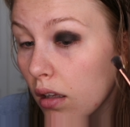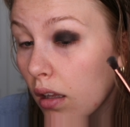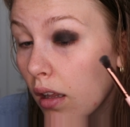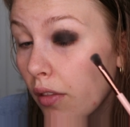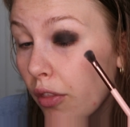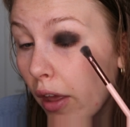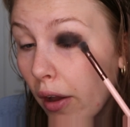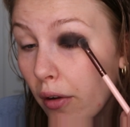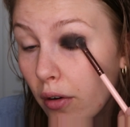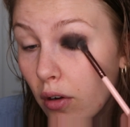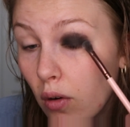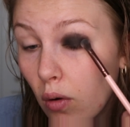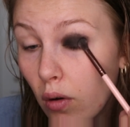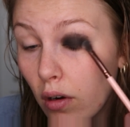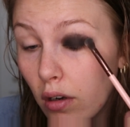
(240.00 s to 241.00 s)
Hit the outer
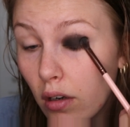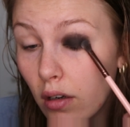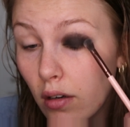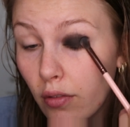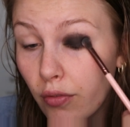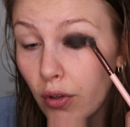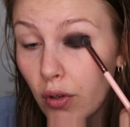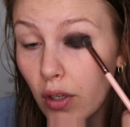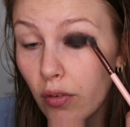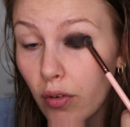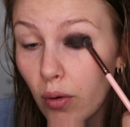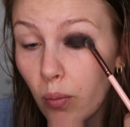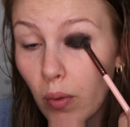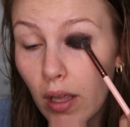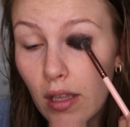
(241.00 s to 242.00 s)
corner in a few
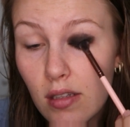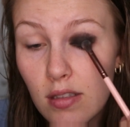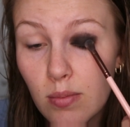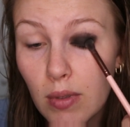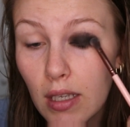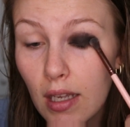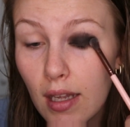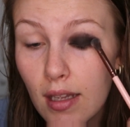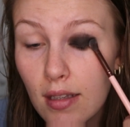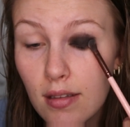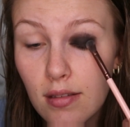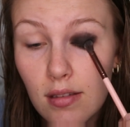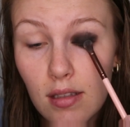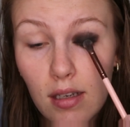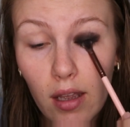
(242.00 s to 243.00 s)
different ways
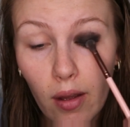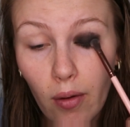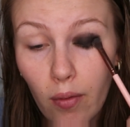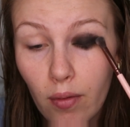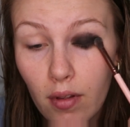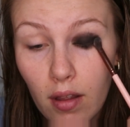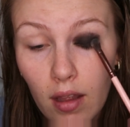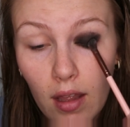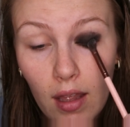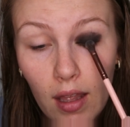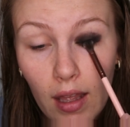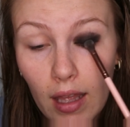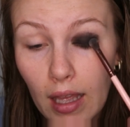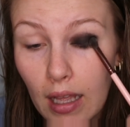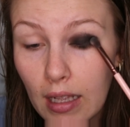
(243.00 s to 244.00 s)
because, you know,
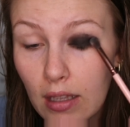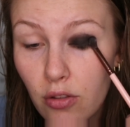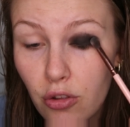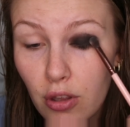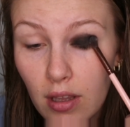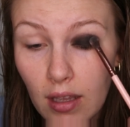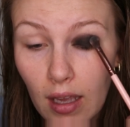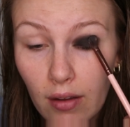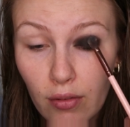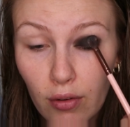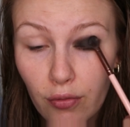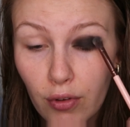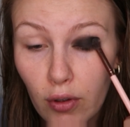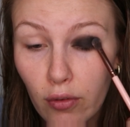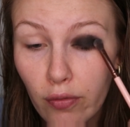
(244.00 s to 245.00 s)
aging, have
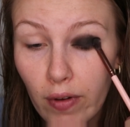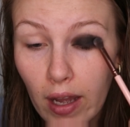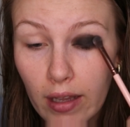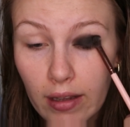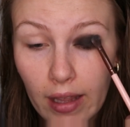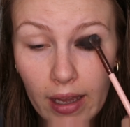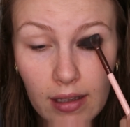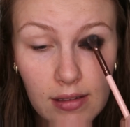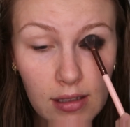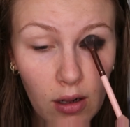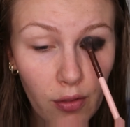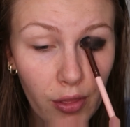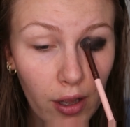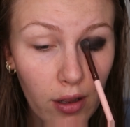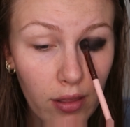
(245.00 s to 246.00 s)
a few fine lines
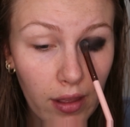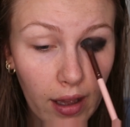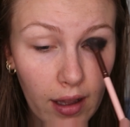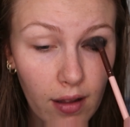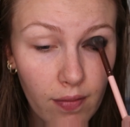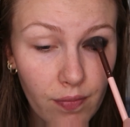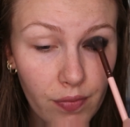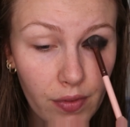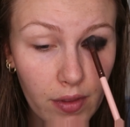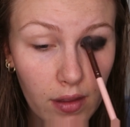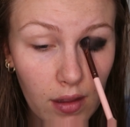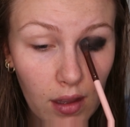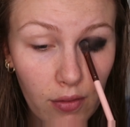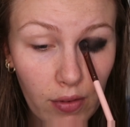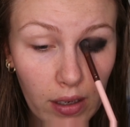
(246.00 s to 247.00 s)
out there that
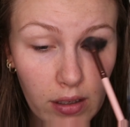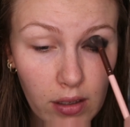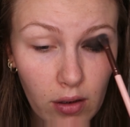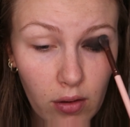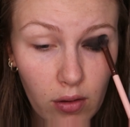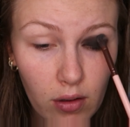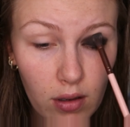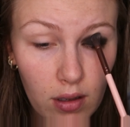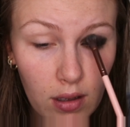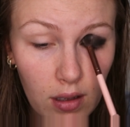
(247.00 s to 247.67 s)
if I don't